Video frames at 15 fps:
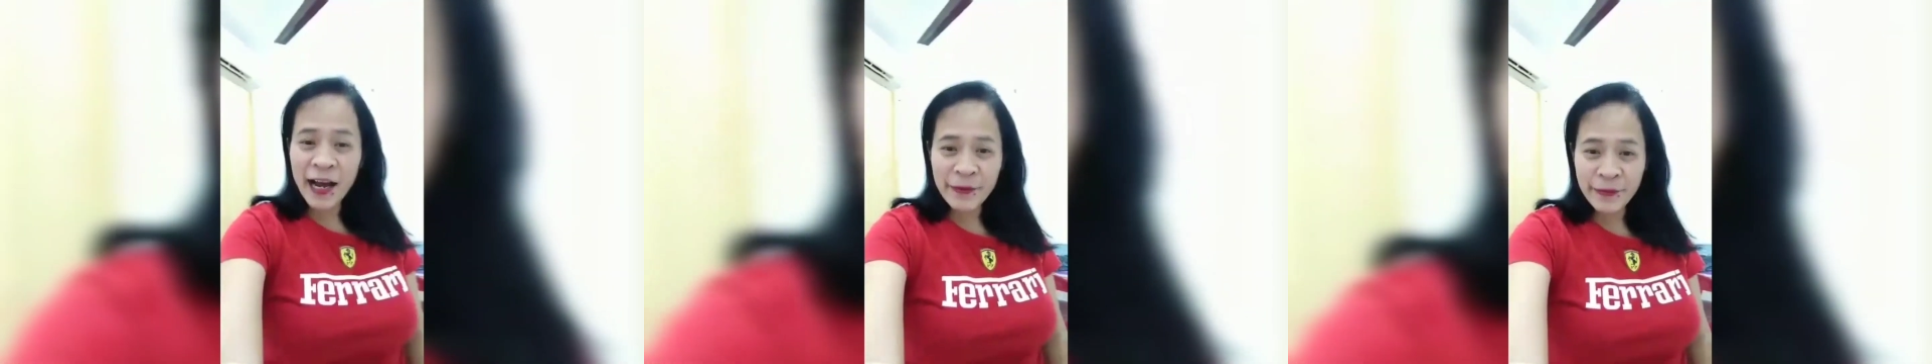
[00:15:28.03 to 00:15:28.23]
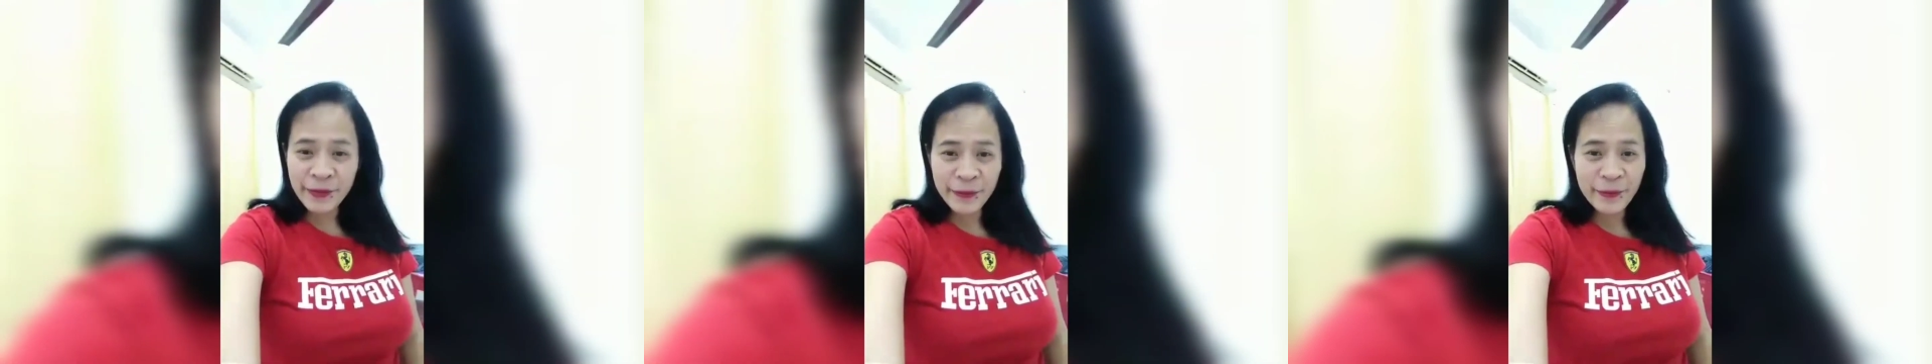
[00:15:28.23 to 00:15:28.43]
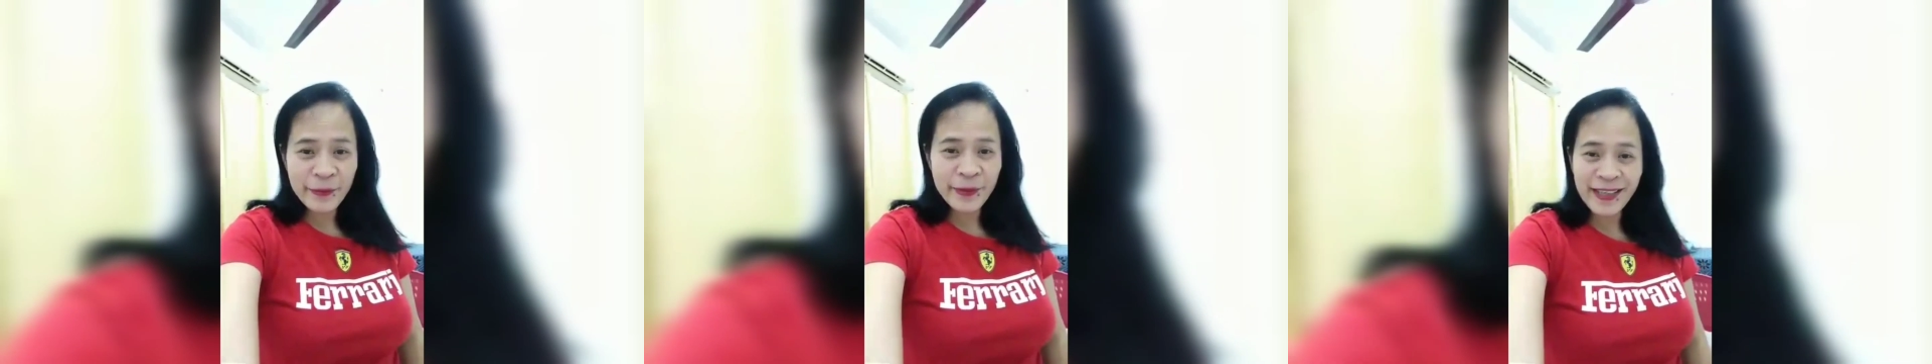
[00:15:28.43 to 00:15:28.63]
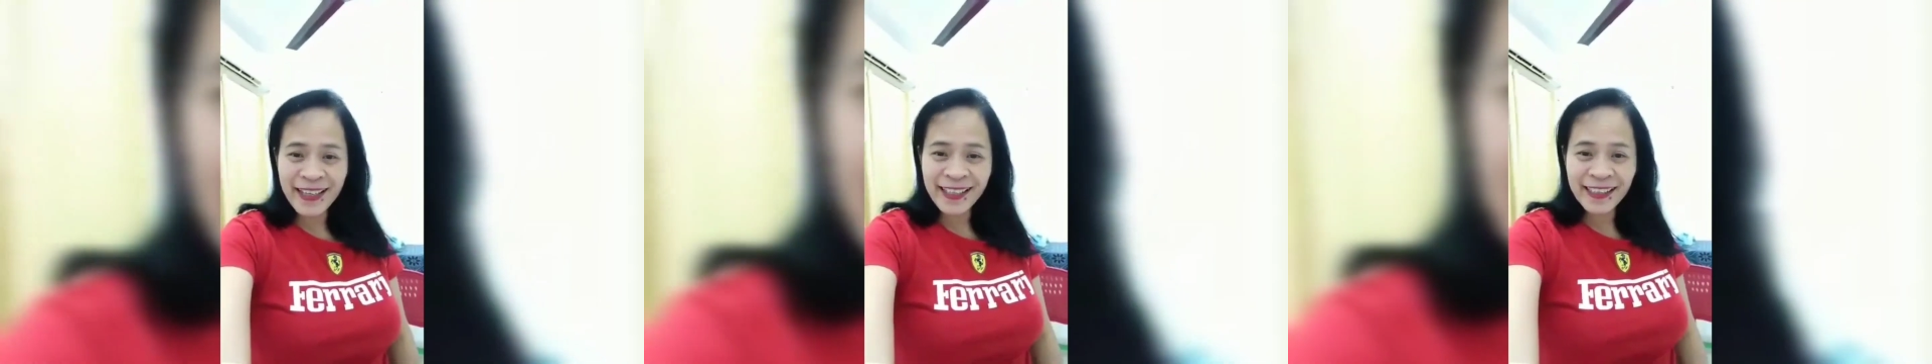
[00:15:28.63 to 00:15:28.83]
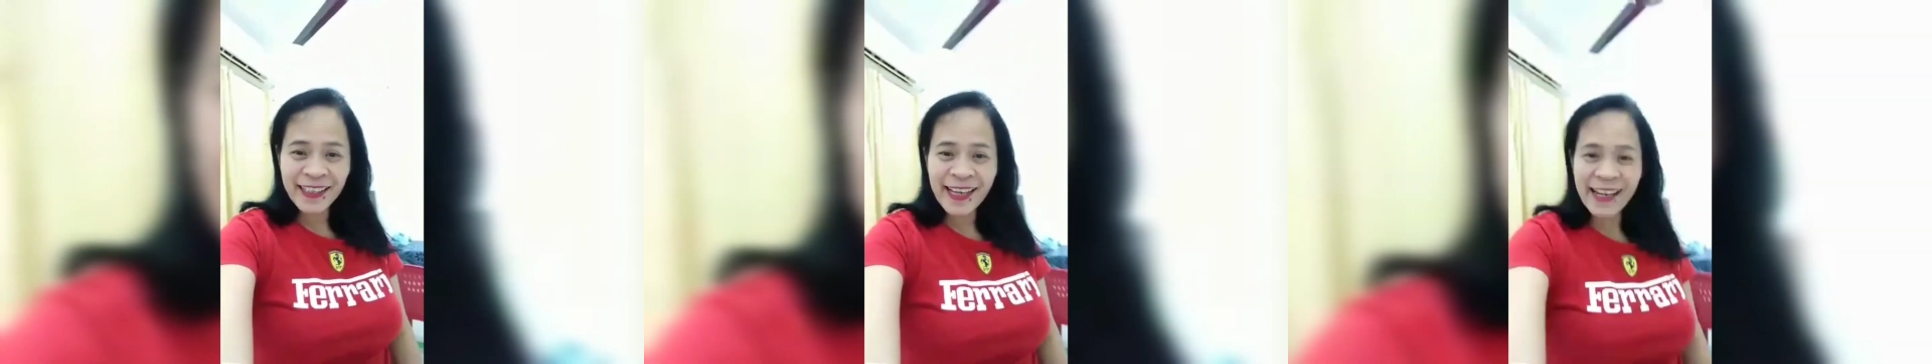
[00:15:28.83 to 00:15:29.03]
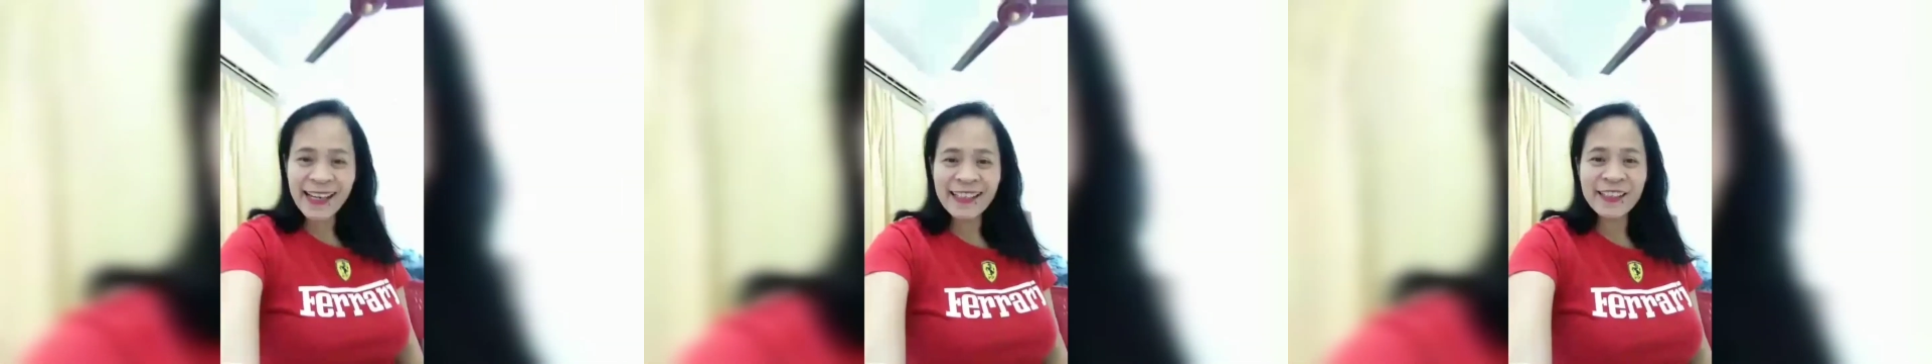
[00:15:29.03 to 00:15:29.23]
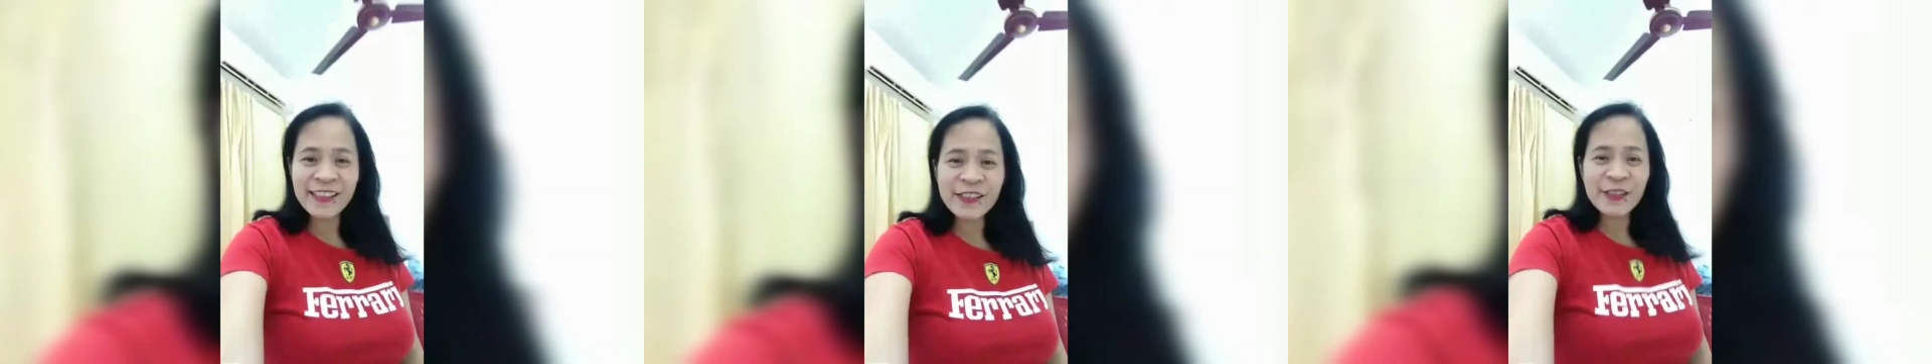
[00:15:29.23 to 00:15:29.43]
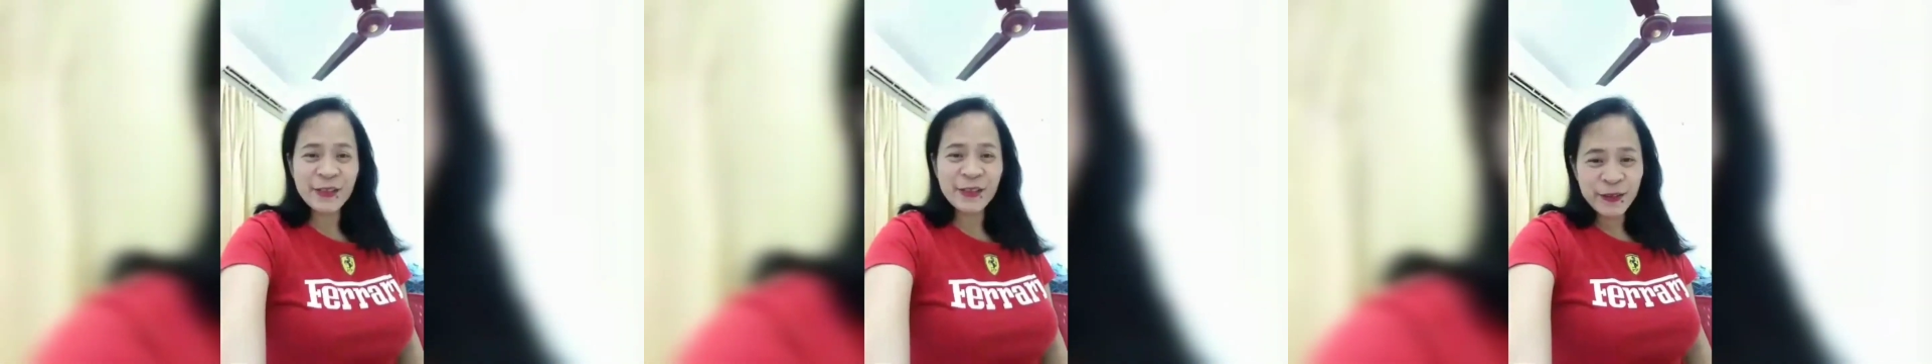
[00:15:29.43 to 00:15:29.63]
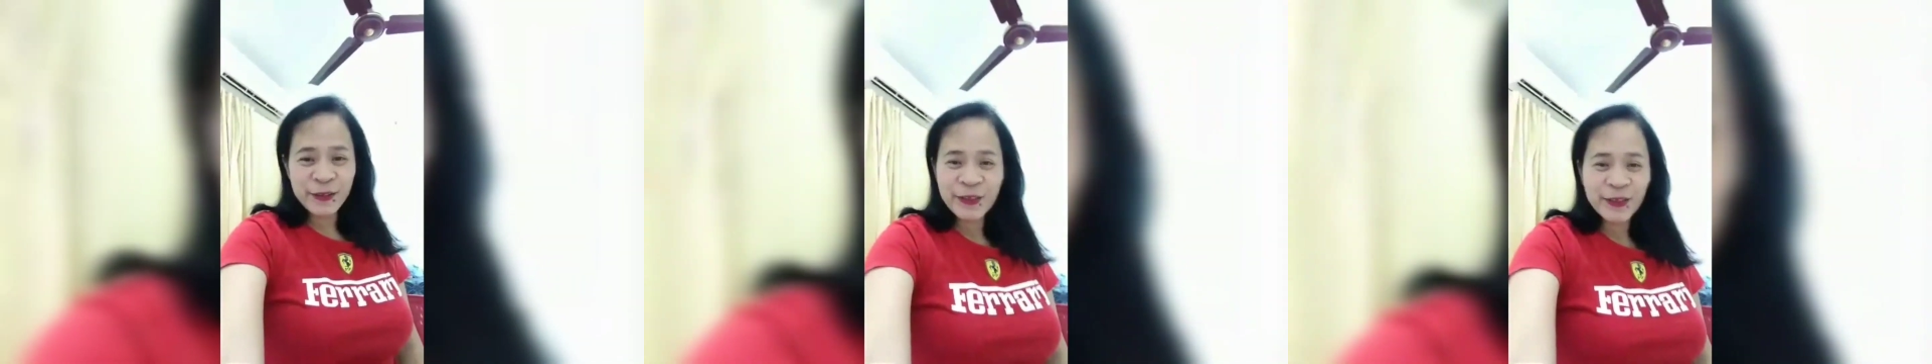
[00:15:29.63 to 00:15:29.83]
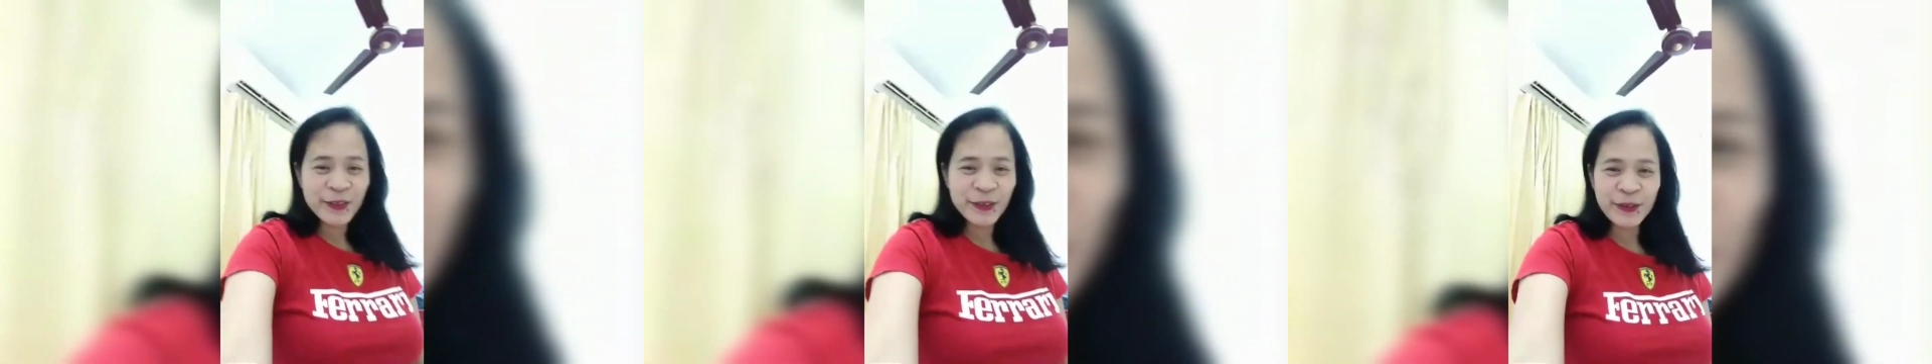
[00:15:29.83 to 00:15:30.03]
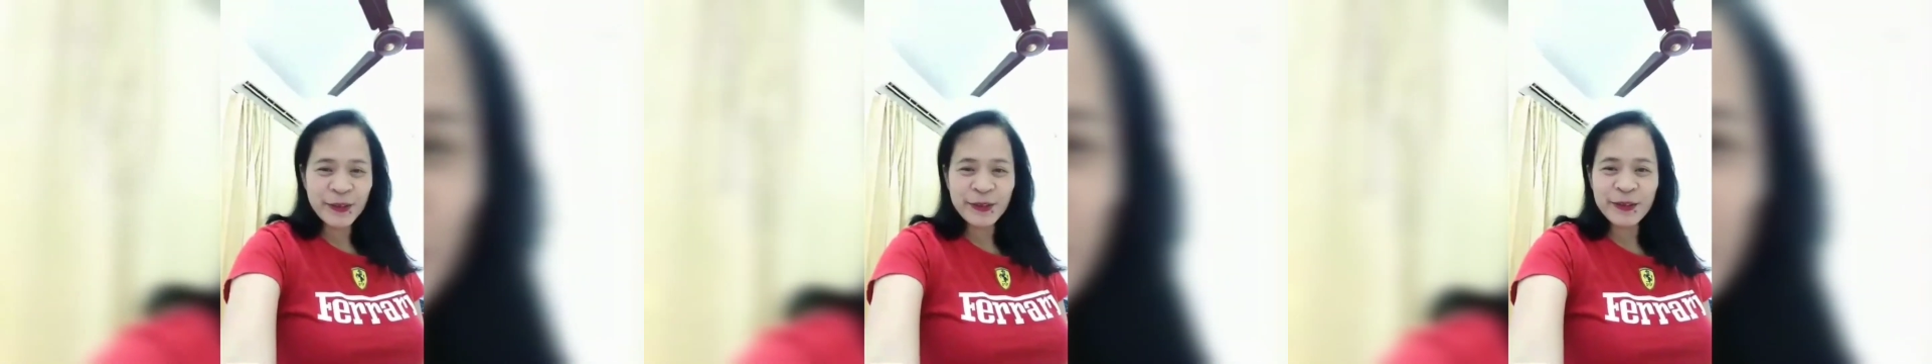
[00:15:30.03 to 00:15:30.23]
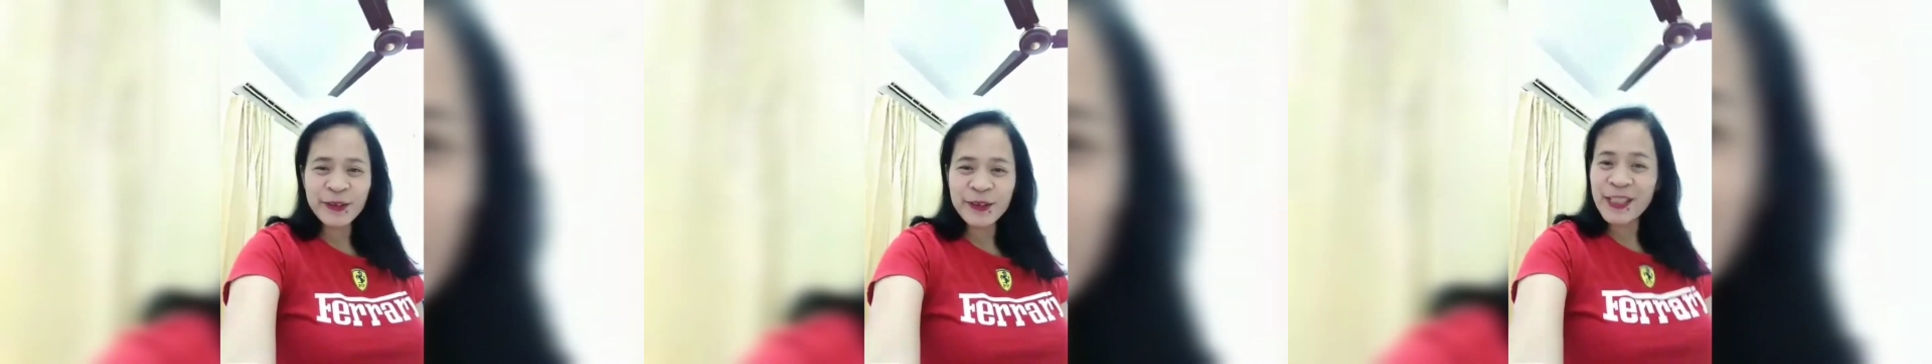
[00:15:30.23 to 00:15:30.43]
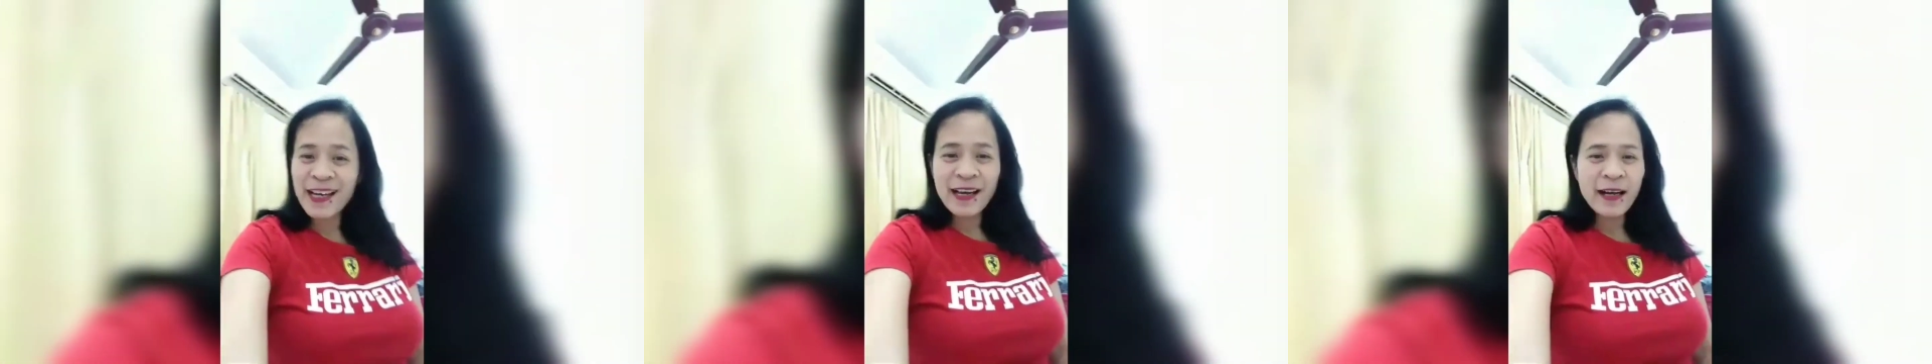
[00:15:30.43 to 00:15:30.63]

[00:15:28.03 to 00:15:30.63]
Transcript: Happy birthday to you.